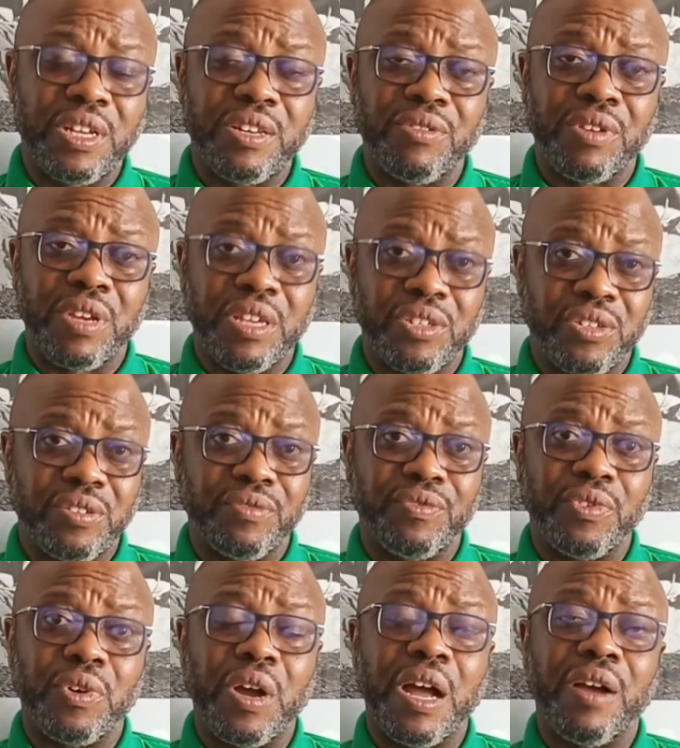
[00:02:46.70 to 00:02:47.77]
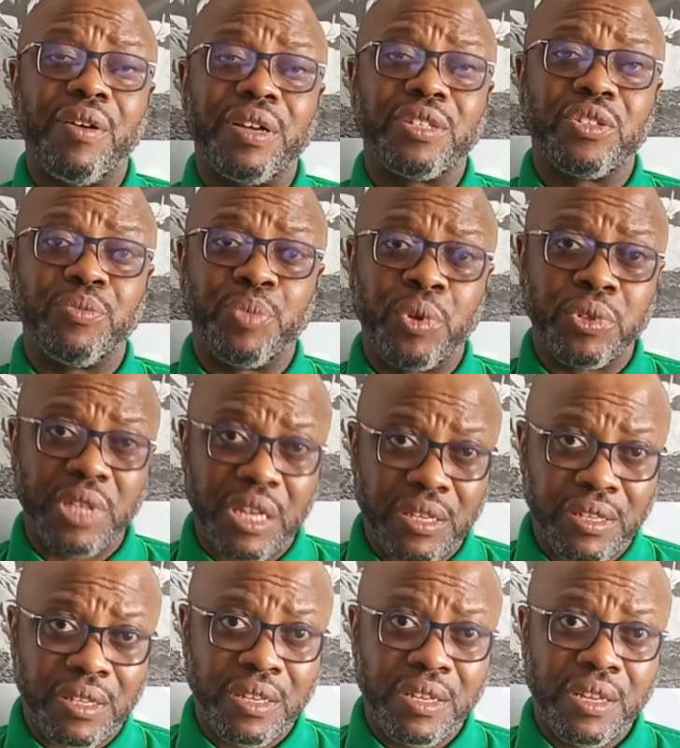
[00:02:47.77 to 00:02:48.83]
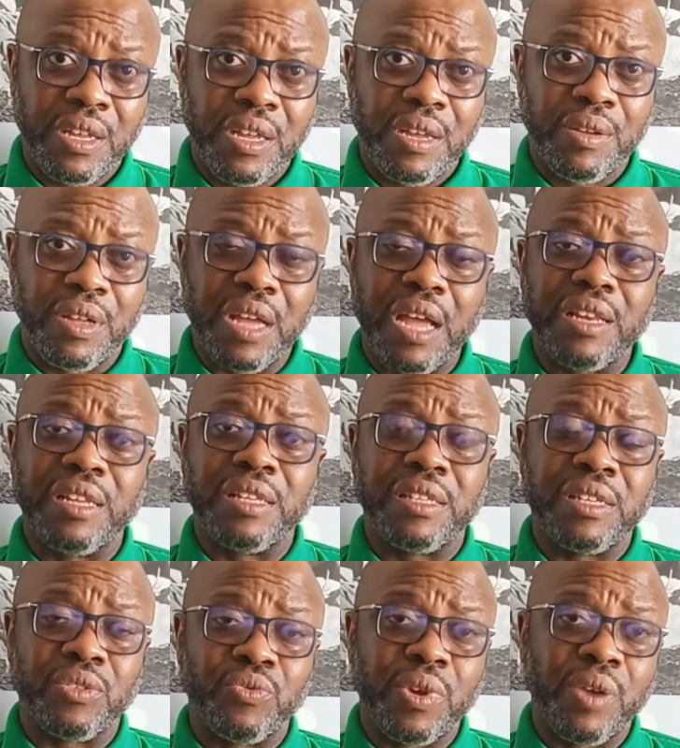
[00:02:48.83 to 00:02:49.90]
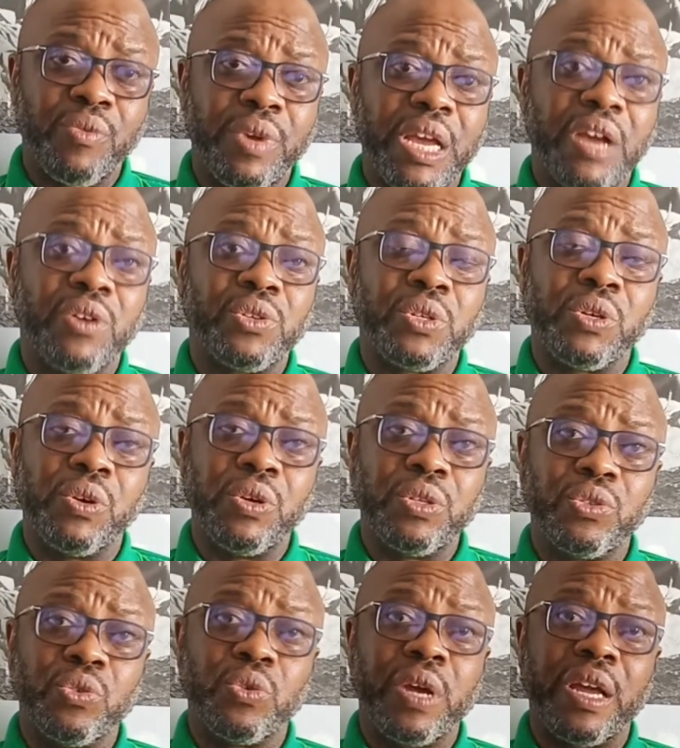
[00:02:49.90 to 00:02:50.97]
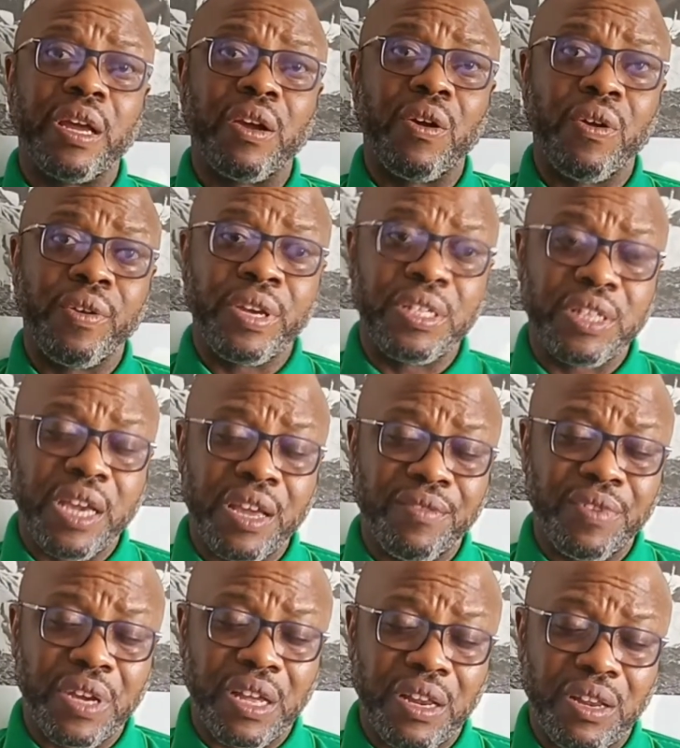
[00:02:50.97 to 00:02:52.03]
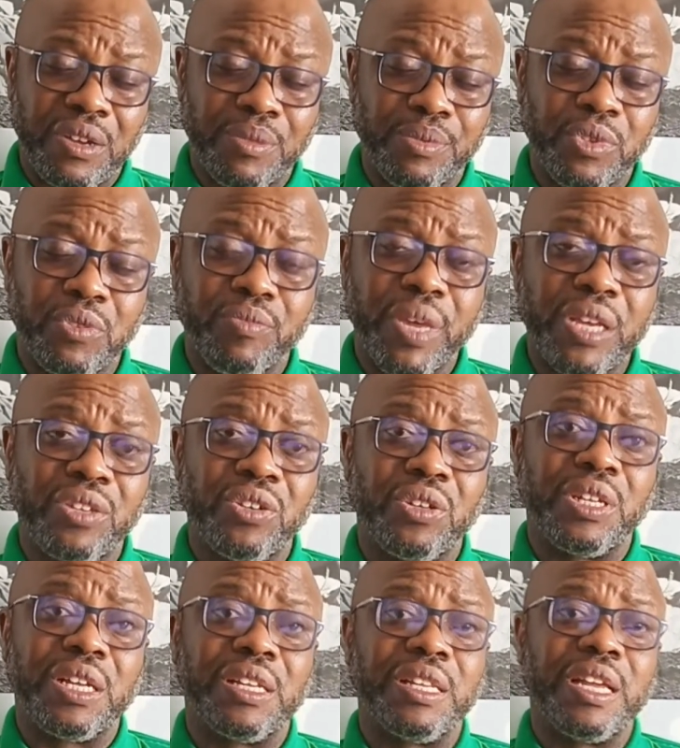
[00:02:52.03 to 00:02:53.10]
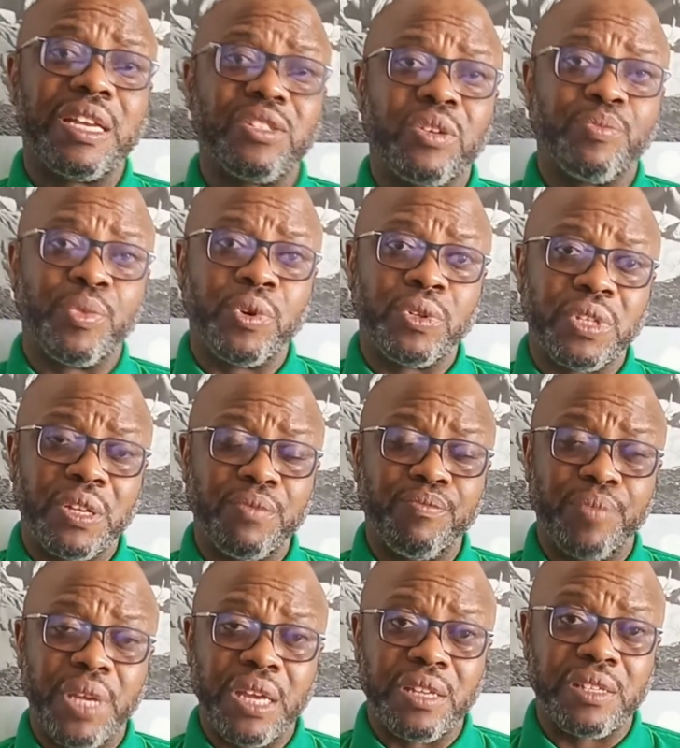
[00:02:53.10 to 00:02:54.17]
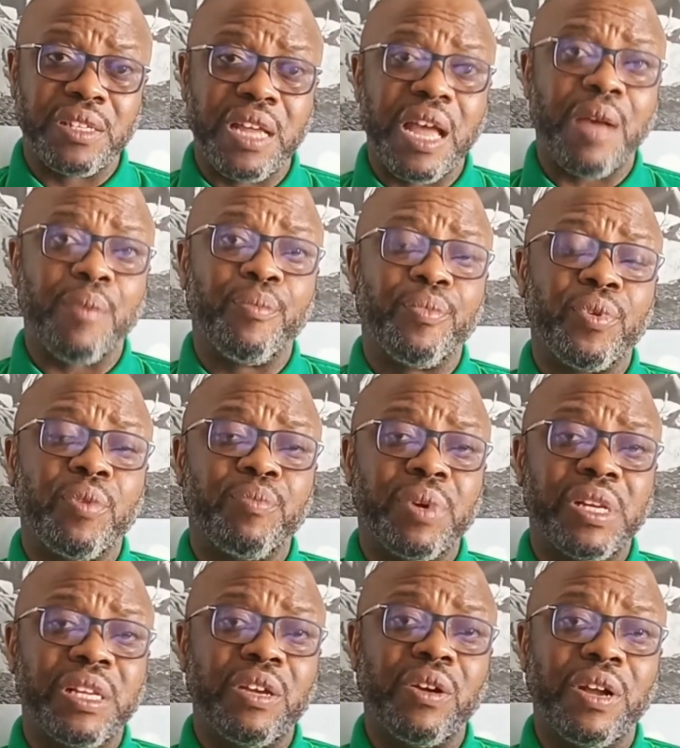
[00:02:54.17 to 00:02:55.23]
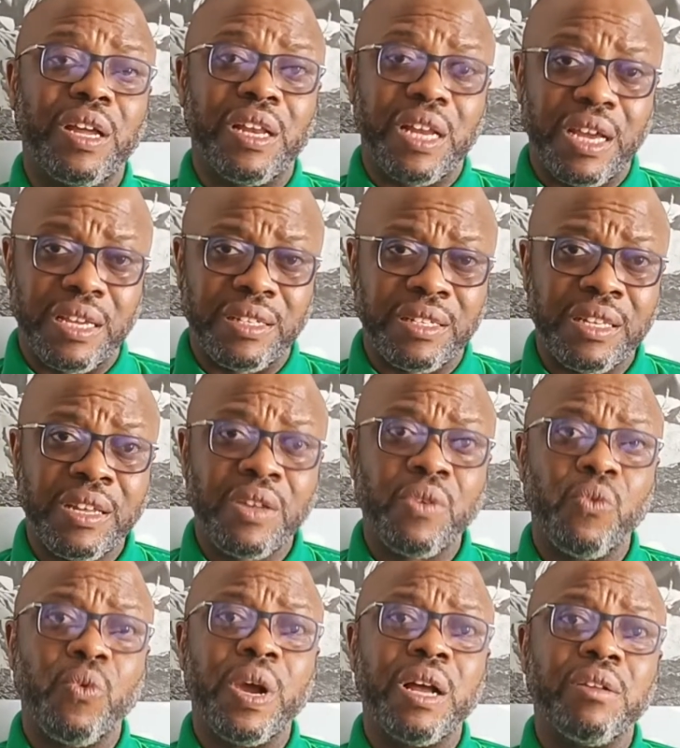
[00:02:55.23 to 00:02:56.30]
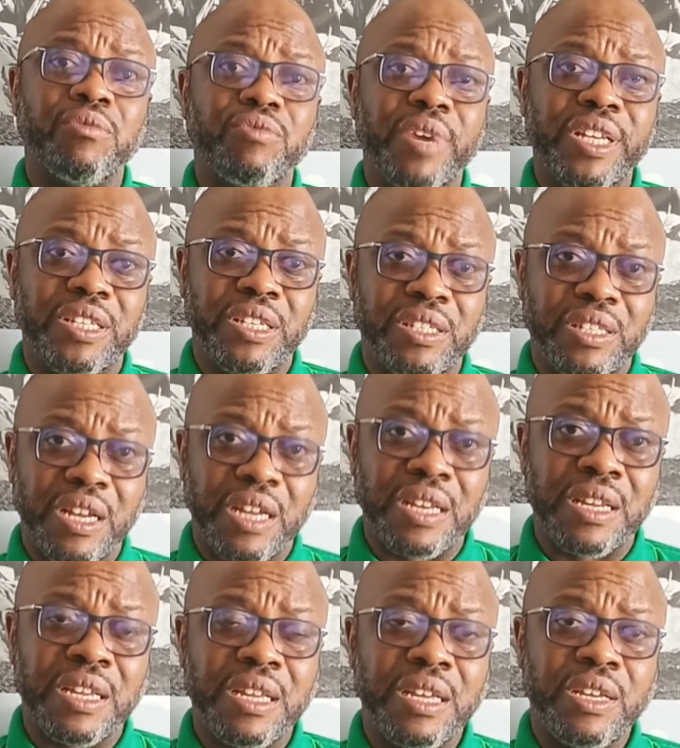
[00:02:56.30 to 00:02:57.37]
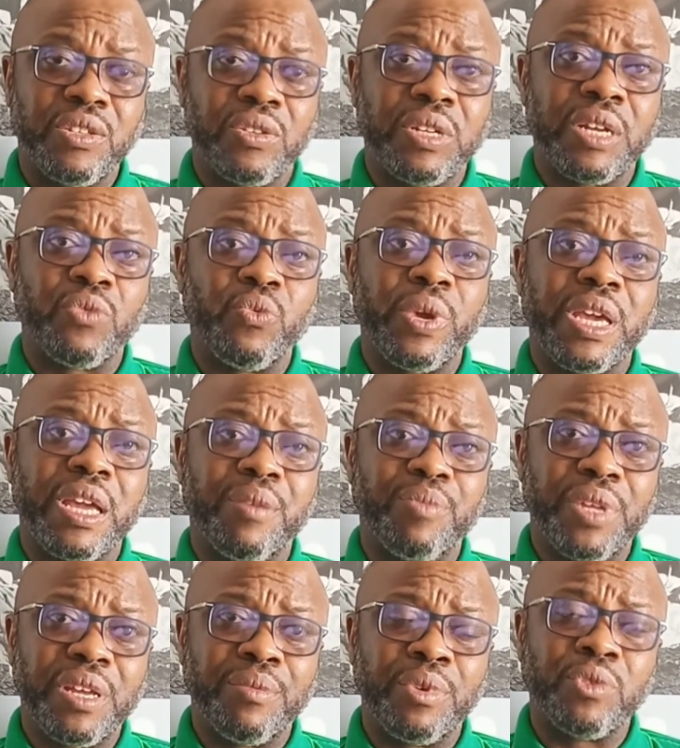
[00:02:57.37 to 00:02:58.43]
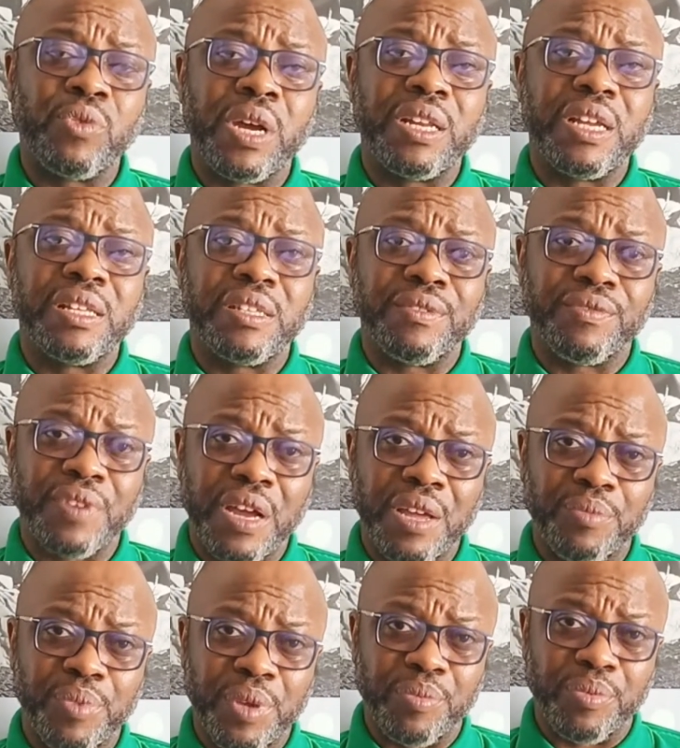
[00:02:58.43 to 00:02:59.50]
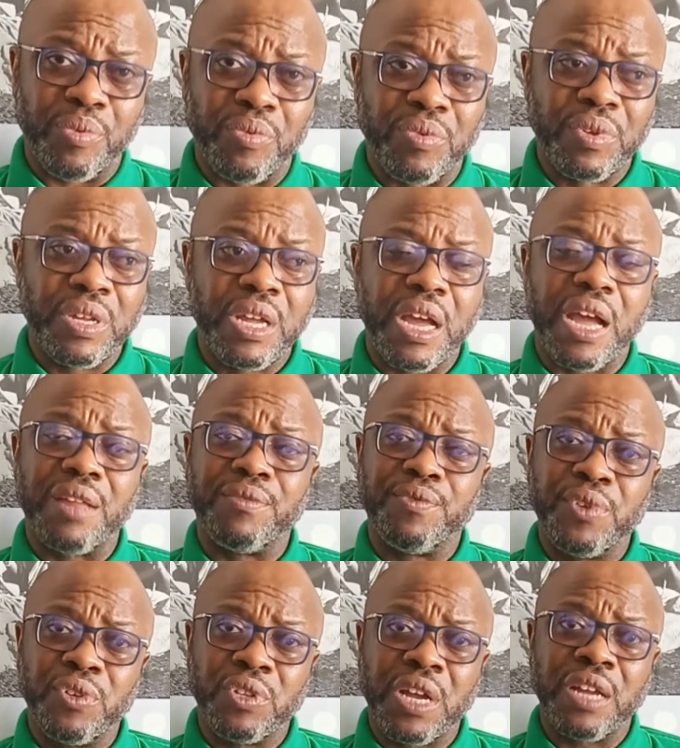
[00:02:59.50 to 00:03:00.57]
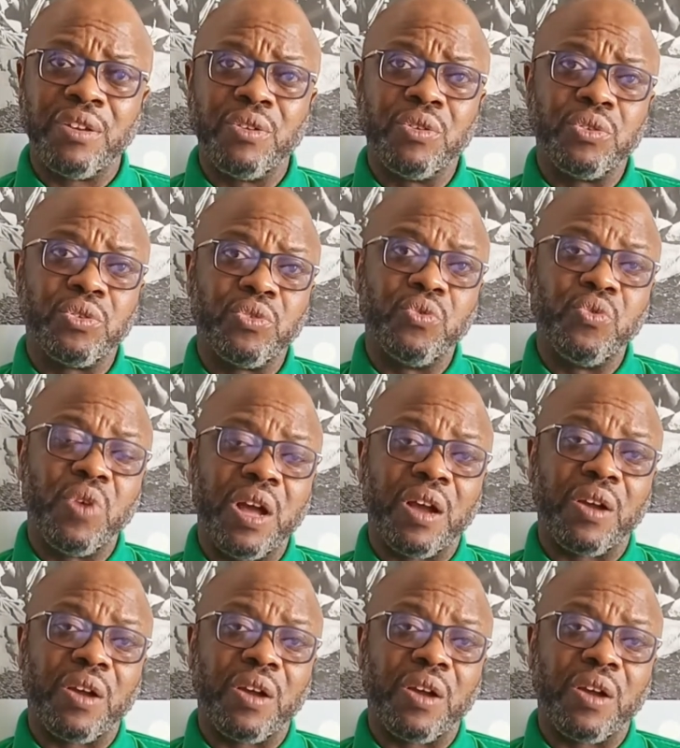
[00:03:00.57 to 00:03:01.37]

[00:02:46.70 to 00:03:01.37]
education for our supporters. And this is where we are also going to encourage every club to make sure that their support base are properly organized, well registered, so that we can be able to identify people and filter those who are